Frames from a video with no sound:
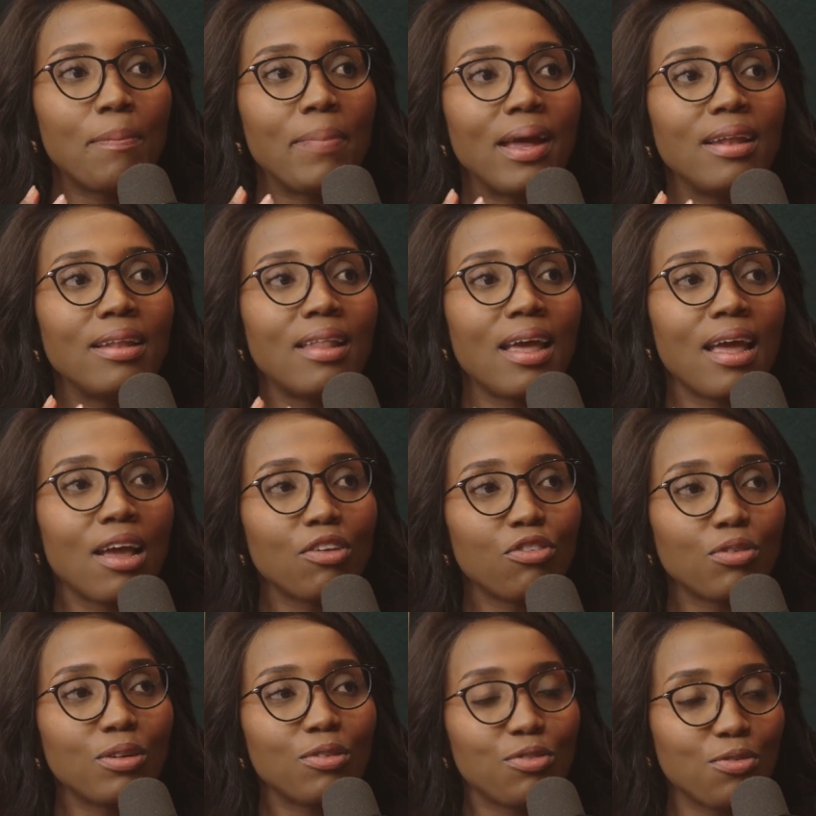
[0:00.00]
But the
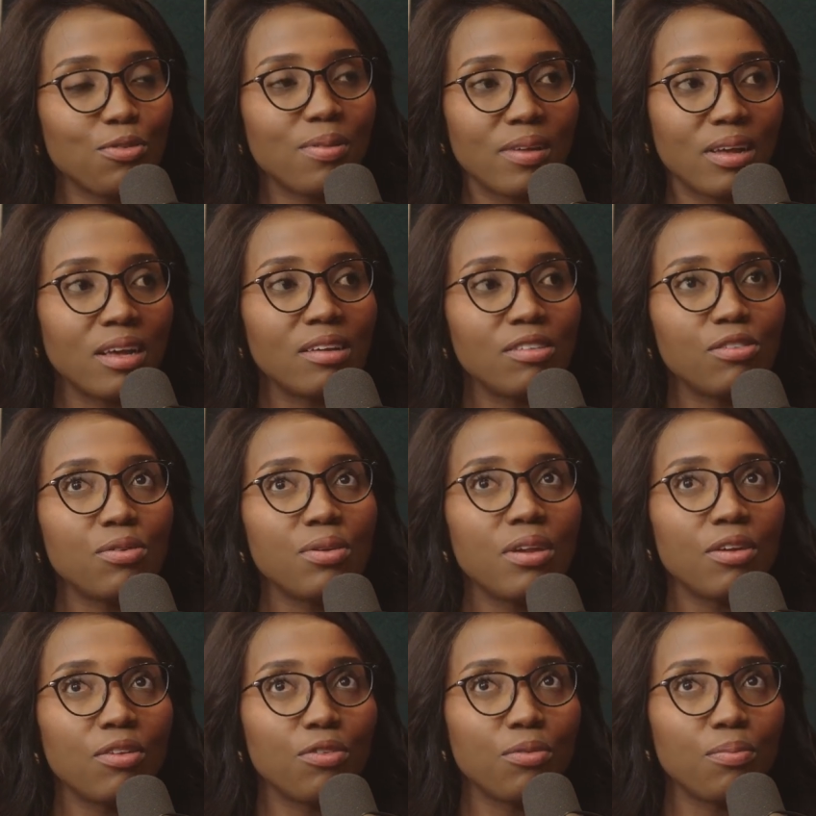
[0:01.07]
actual truth is you
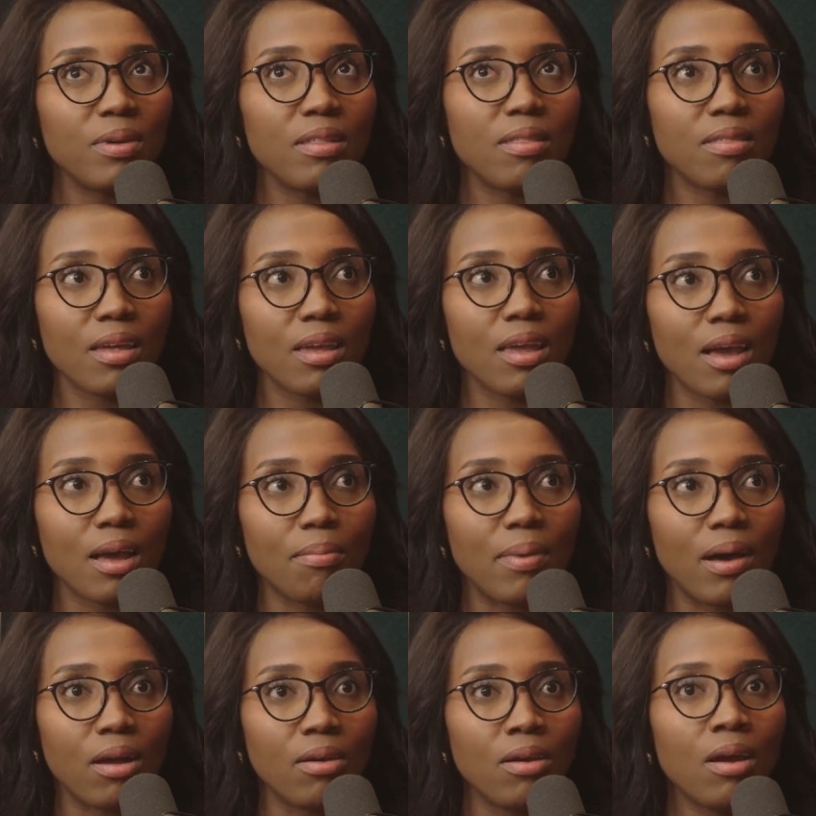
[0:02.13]
need to be thinking
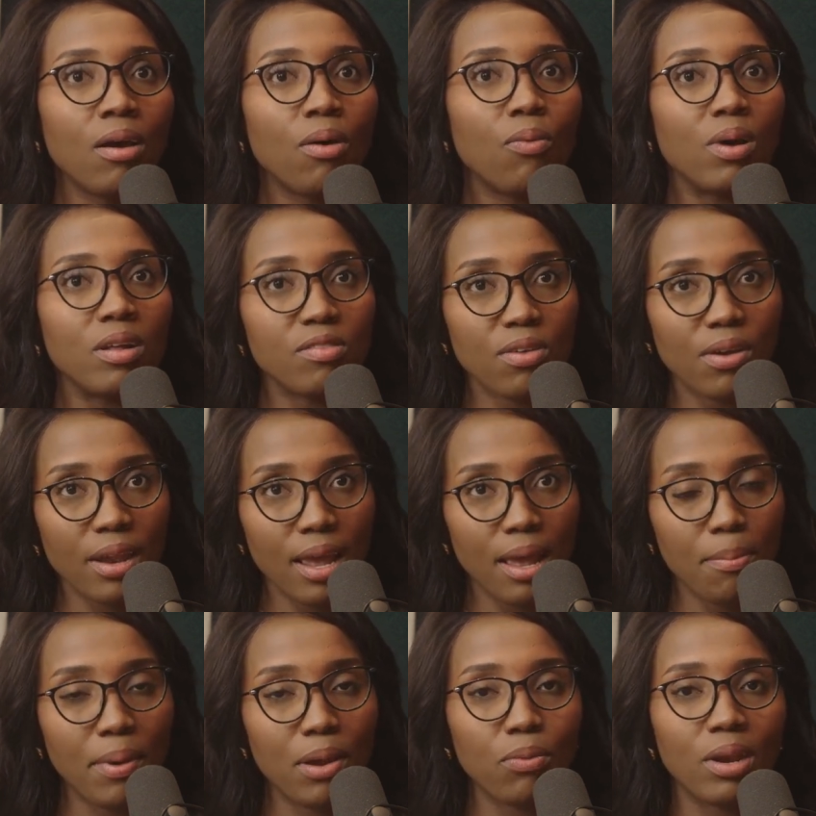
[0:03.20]
about what's going to
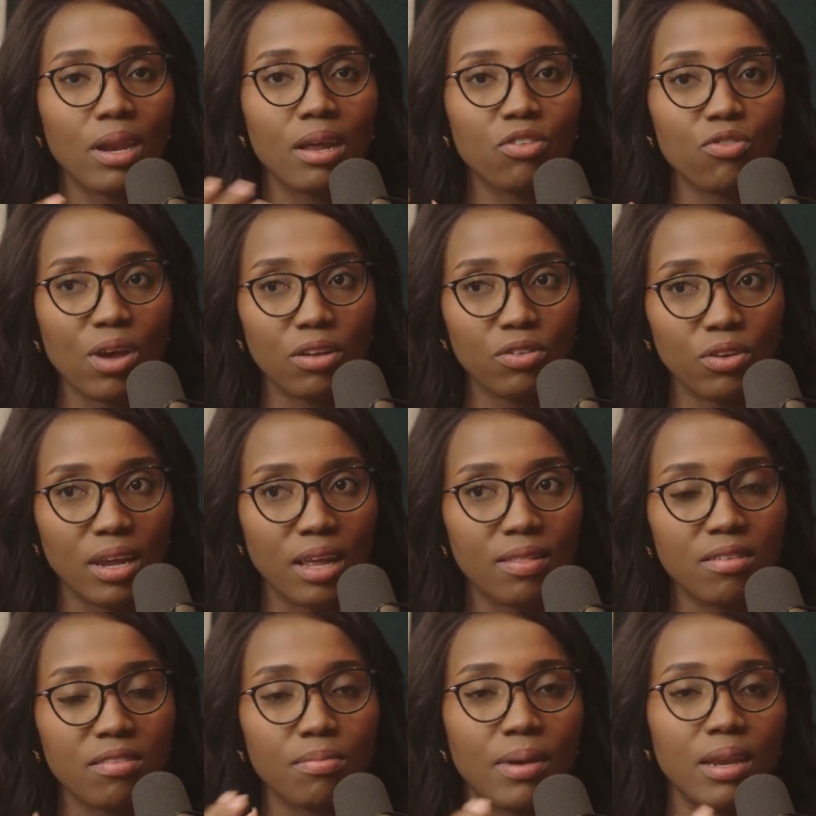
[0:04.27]
happen when I try to get
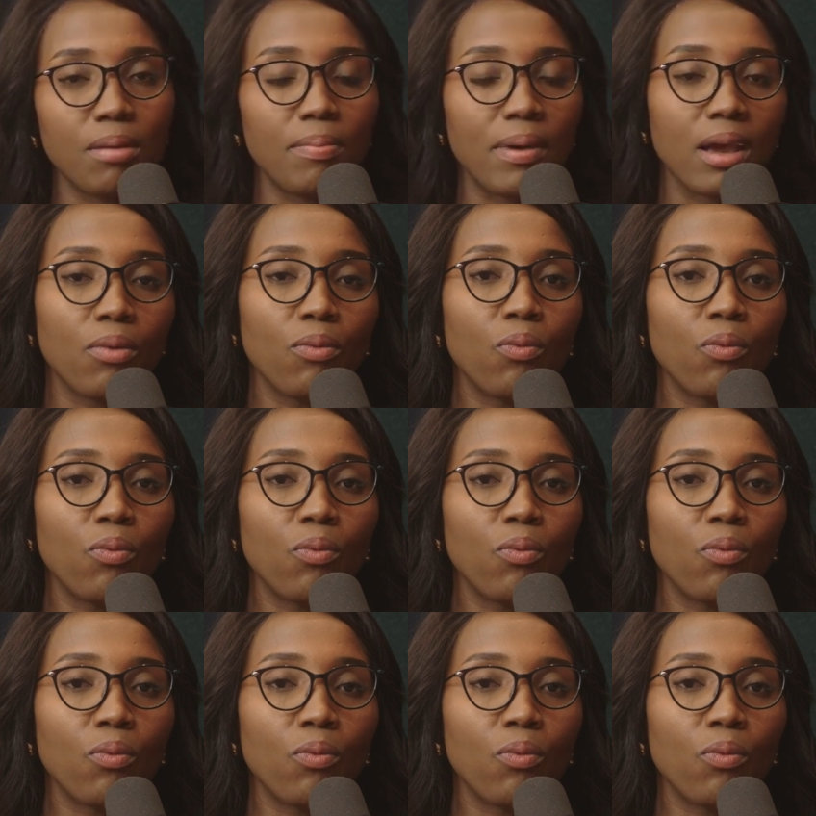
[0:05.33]
this money back.